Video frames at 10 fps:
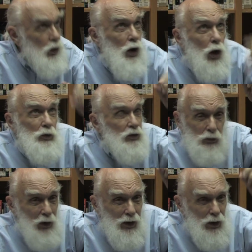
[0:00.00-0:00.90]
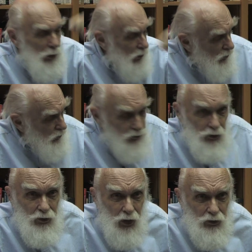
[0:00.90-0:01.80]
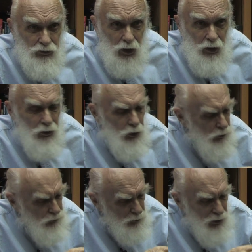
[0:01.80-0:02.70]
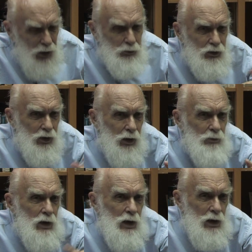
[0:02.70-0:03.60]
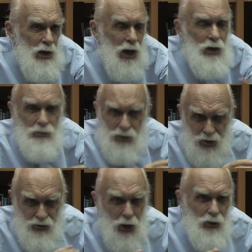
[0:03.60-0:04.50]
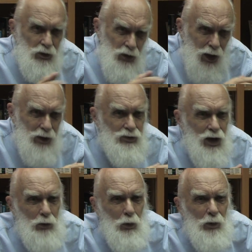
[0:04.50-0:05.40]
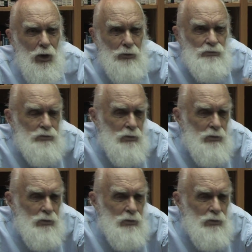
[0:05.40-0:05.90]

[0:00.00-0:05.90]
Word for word: Not always directly above us, it's on the other side of the earth from time to time, and that's how the tides come about.